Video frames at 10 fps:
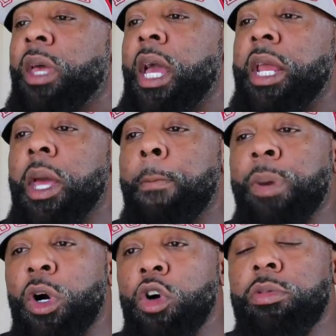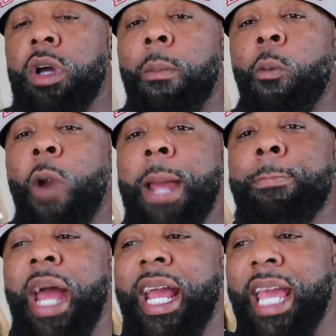and then boom, come right
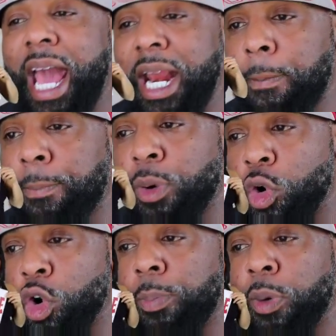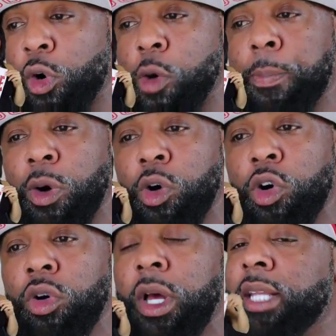back at it. Pull, pull,
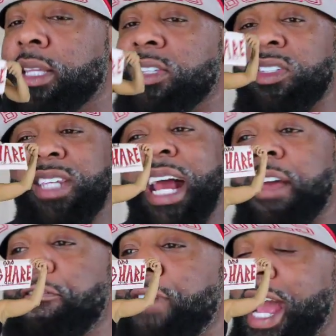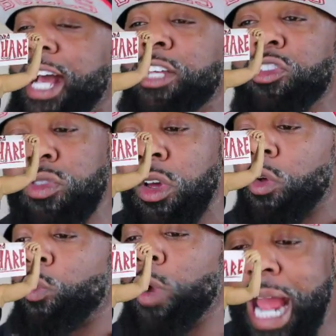pull. This is not a fast
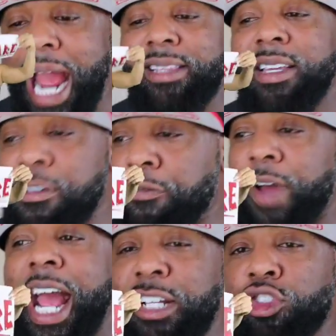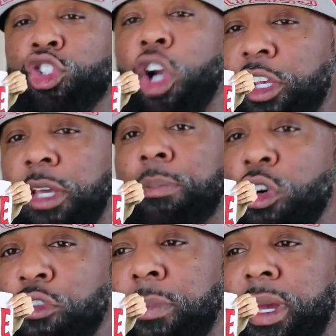reacting, fast, jerky
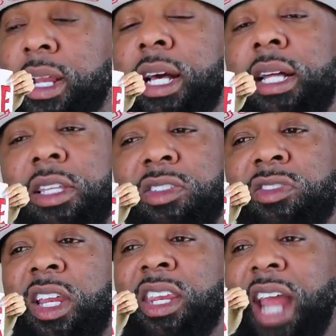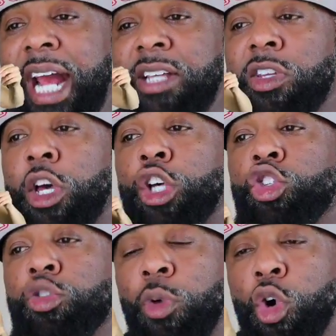movement. This is a nice,
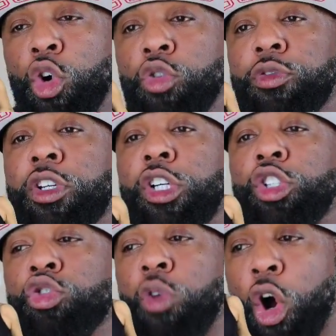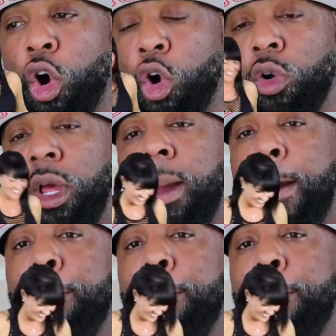smooth, controlled